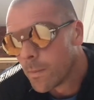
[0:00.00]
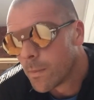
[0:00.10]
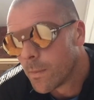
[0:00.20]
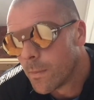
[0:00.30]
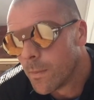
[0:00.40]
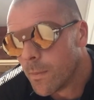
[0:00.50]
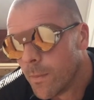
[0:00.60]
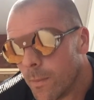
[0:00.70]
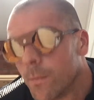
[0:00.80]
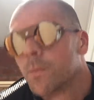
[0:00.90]

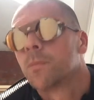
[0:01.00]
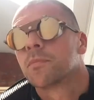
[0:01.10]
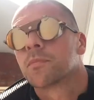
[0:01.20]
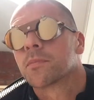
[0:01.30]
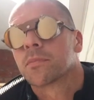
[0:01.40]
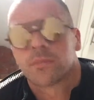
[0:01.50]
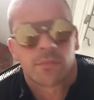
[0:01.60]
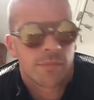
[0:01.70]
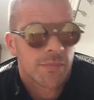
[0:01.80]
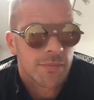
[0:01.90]

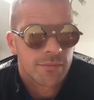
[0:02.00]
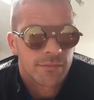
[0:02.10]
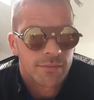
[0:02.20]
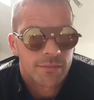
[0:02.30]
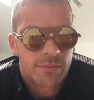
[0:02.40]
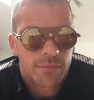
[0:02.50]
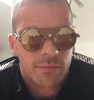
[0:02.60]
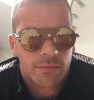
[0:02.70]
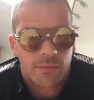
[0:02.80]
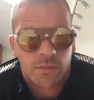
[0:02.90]
Nothing is said.